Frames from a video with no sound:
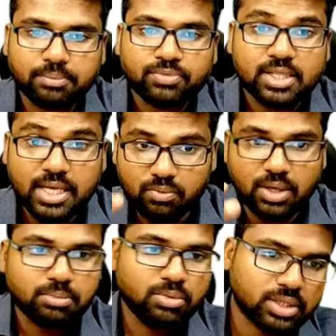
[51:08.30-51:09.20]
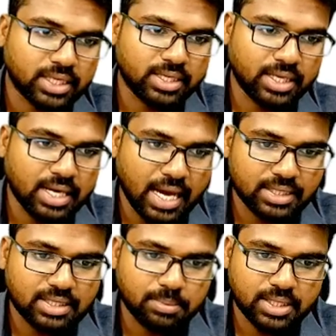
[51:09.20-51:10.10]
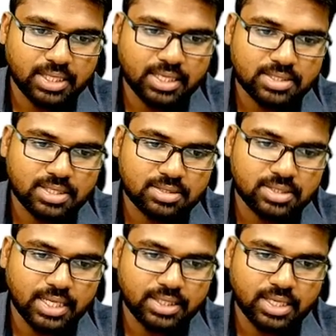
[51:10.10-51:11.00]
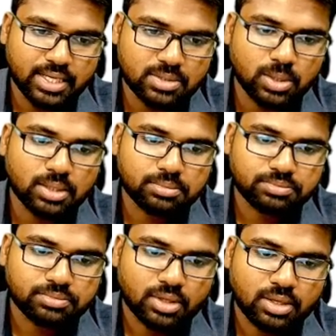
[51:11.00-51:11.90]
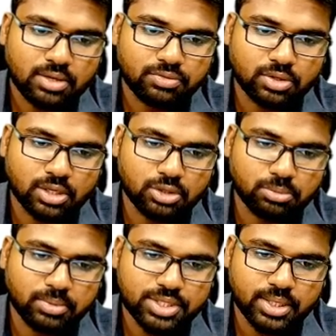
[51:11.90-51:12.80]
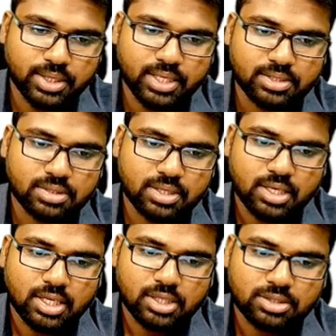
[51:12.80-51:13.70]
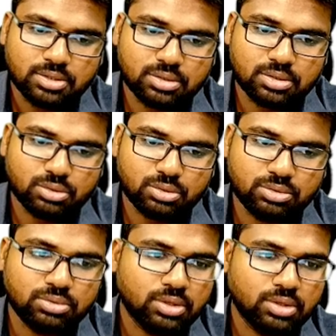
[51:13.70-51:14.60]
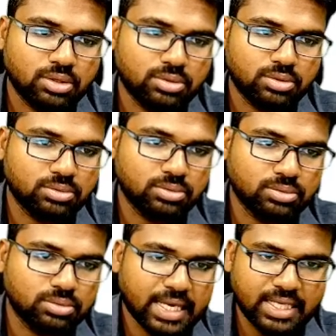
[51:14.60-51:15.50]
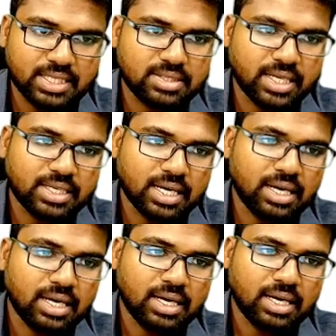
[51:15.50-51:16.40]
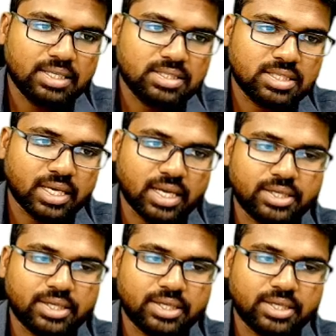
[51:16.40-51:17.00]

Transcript: then one more thing, in Hyderabad there is this center as well. I forgot to mention this. So to get this data and check it